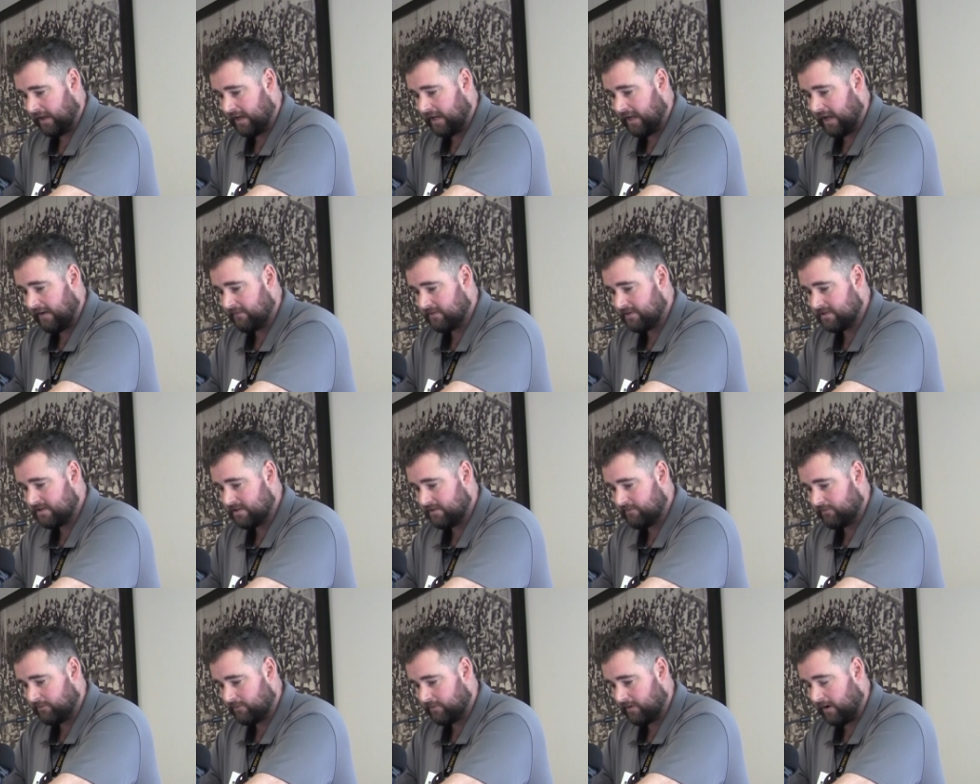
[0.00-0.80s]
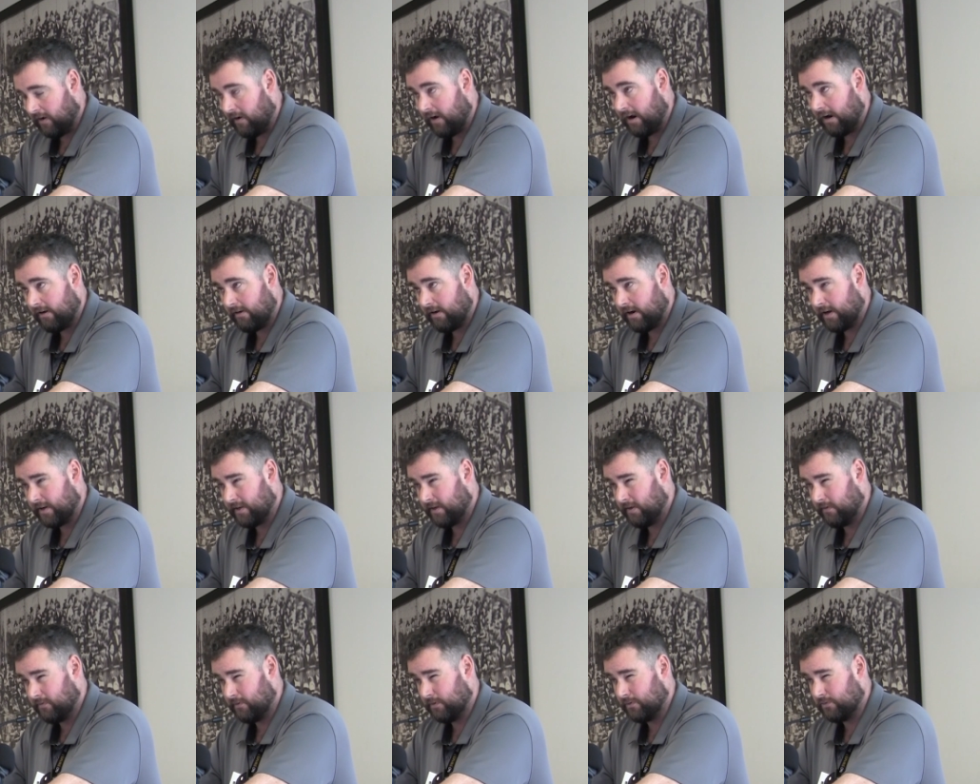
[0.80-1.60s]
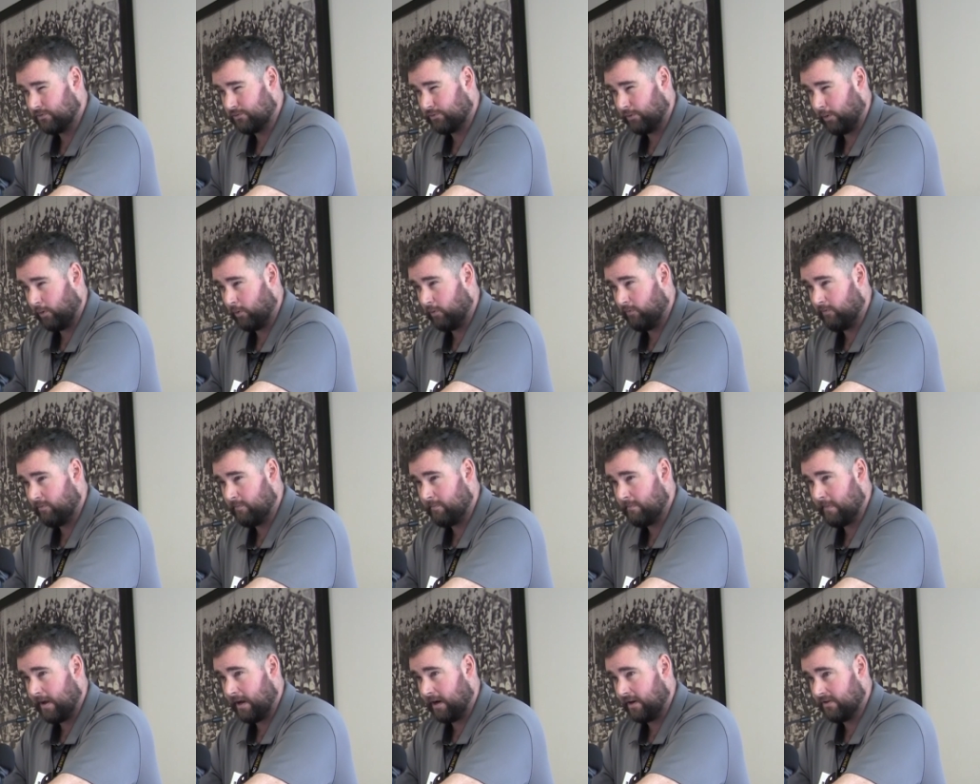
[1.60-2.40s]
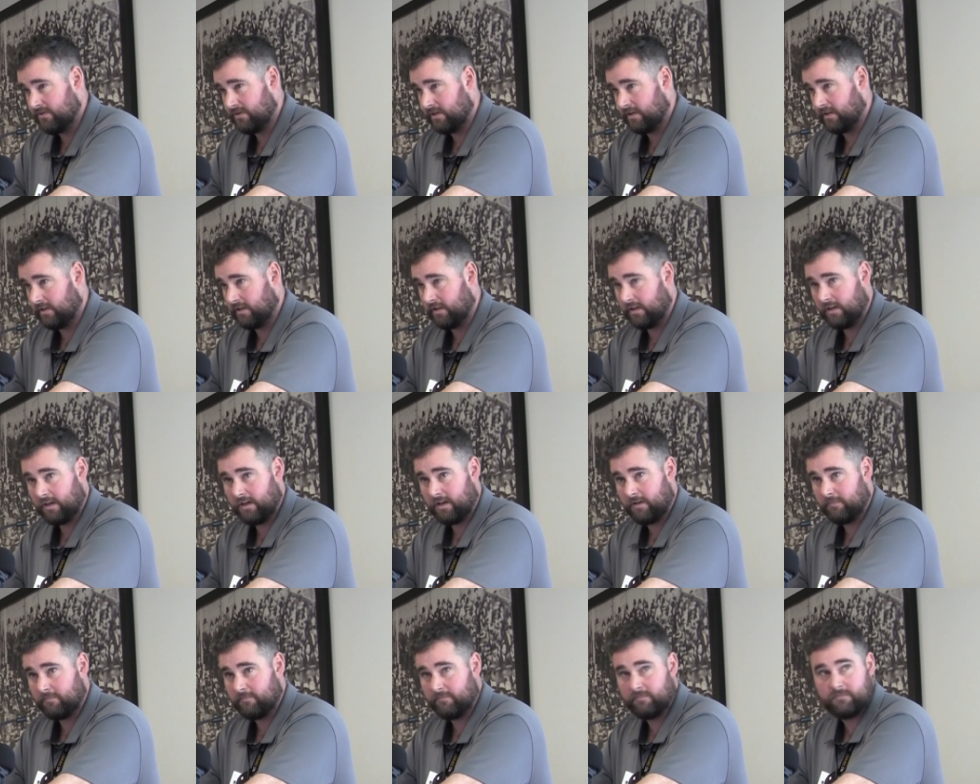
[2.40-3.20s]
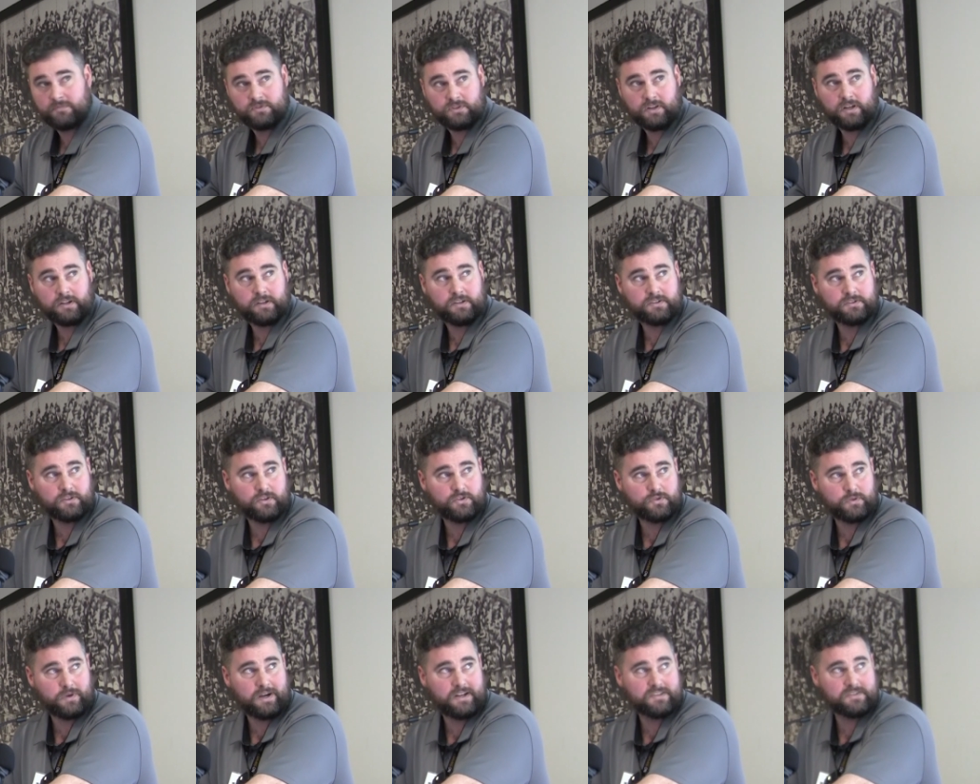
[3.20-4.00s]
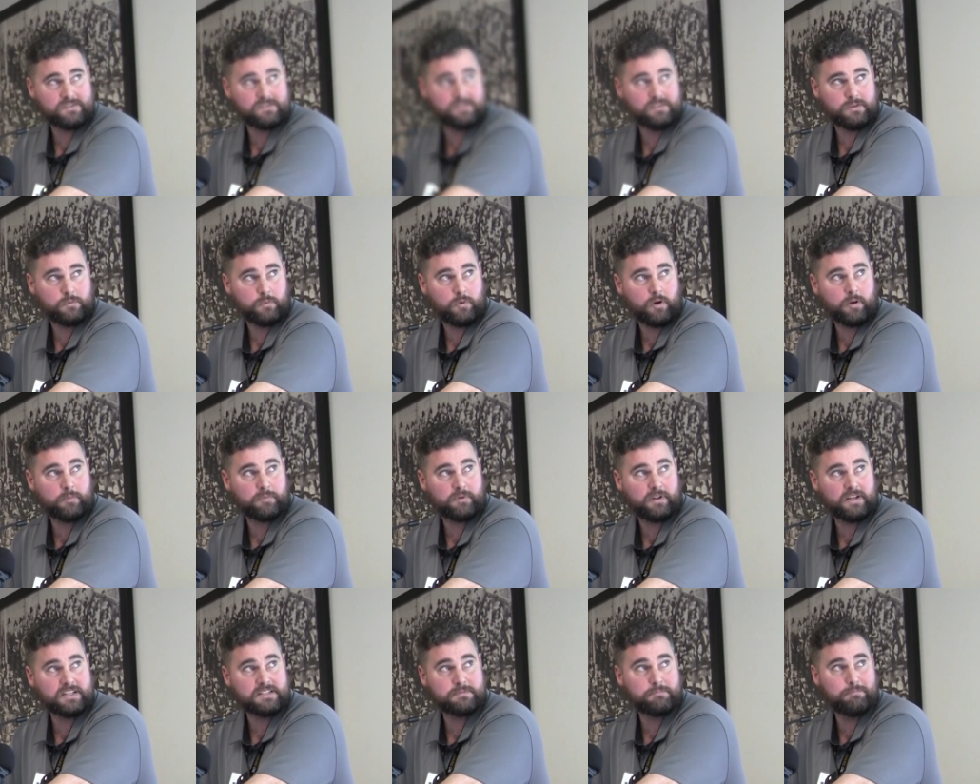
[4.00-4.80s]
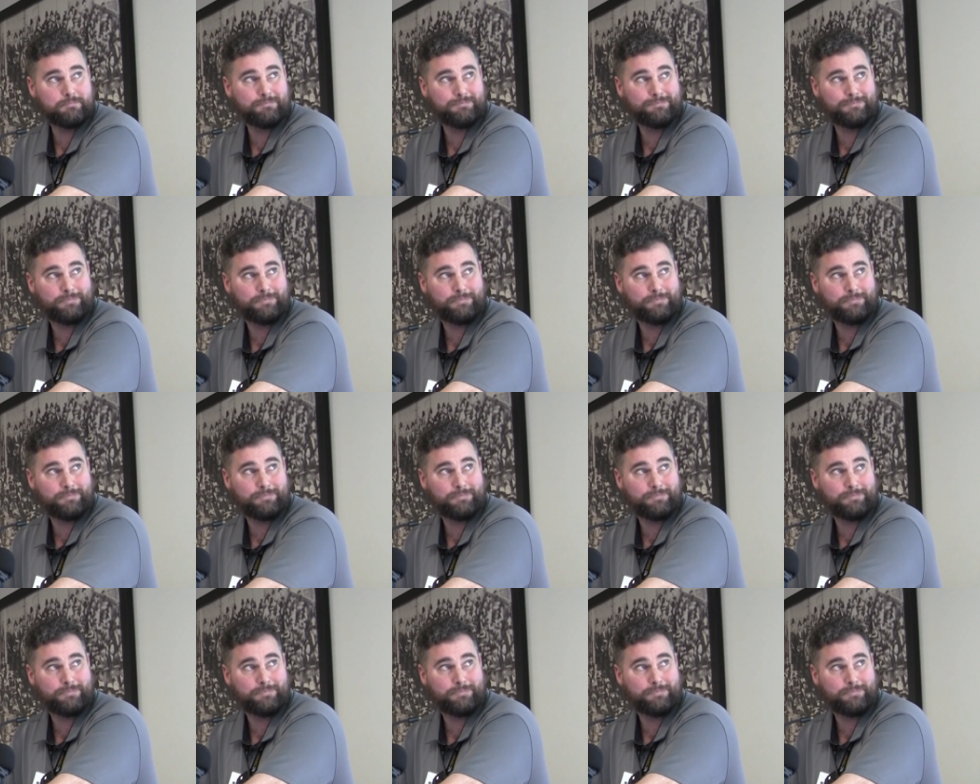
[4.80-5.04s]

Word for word: they have a different hierarchy of control for managing um, psychosocial hazards in the workplace,